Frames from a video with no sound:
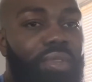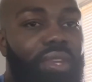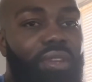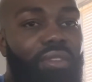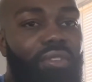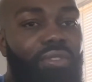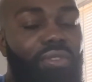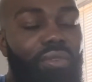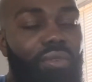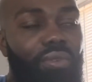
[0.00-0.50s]

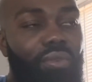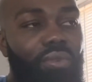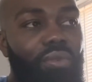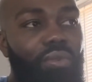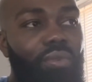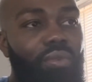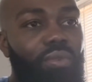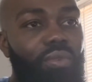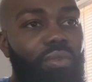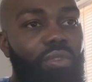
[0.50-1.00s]

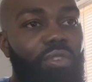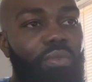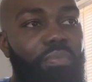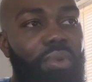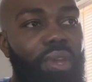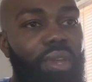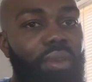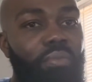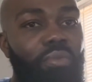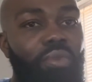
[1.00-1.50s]
to
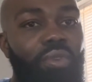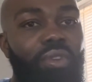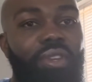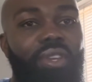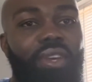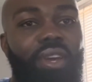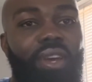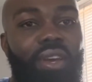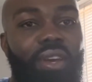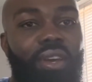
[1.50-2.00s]
spend more
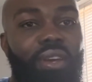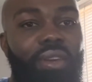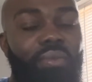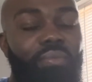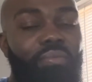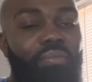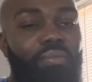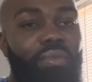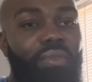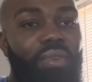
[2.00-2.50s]

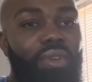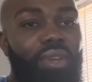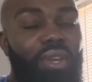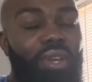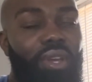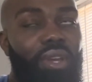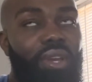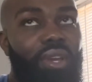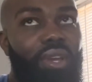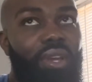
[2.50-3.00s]
time
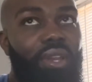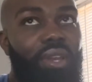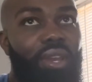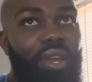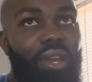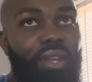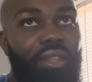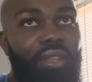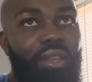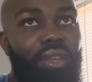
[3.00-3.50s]

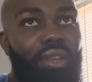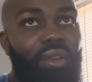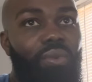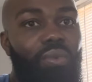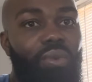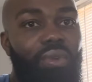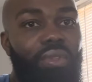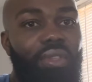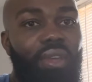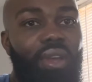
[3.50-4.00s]
connecting
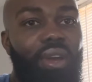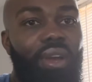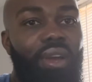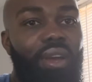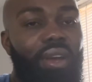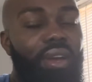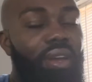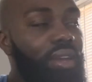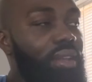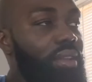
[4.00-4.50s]
with
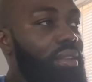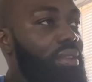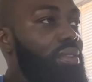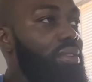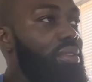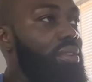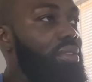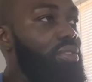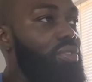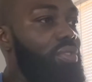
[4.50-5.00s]
God,
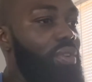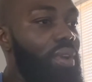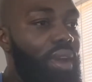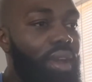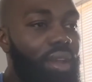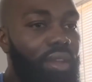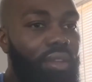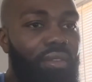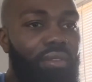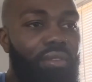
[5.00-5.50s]

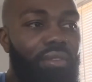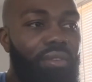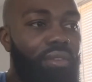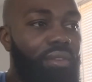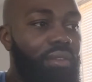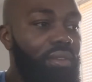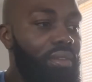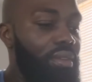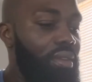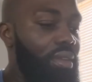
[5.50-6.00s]
trying
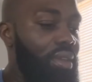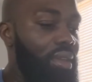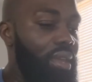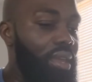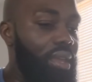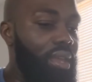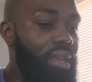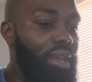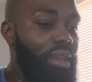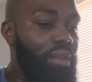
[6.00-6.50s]
to
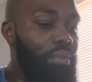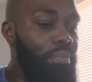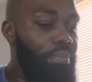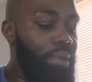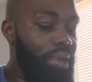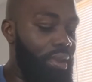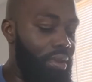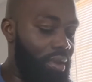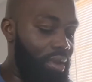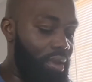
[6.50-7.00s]
get a
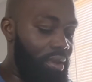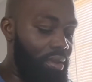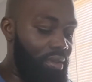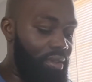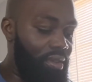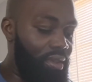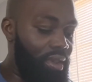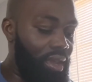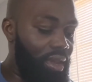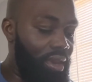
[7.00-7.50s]
better
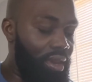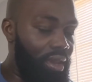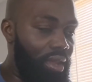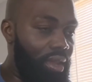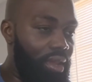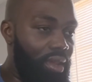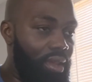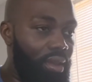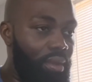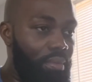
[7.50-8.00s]

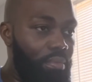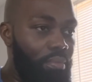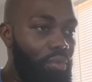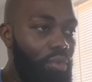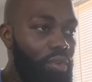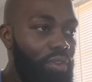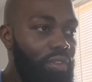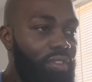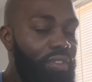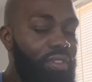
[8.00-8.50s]
understanding and
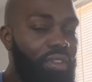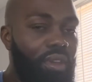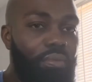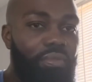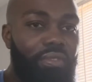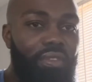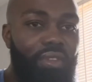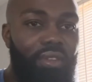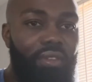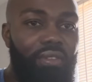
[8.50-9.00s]
more
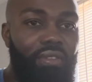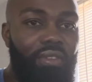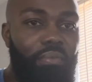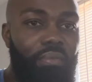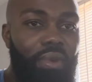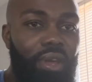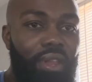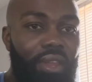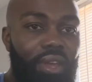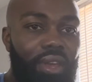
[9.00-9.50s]
substance in
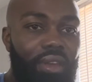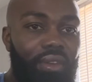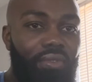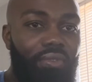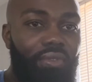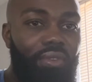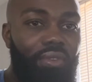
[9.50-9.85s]
my life.